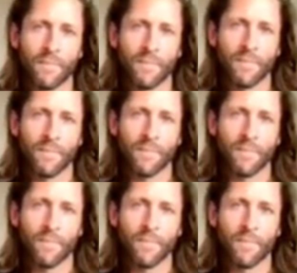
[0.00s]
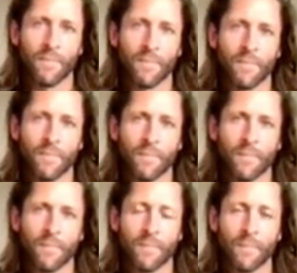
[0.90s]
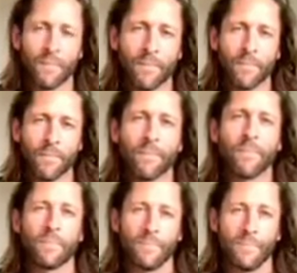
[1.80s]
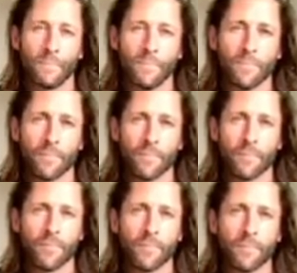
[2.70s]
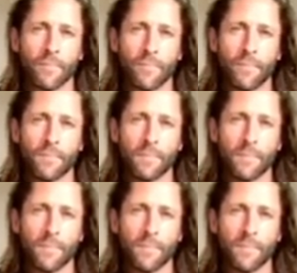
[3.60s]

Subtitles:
This person isn't speaking.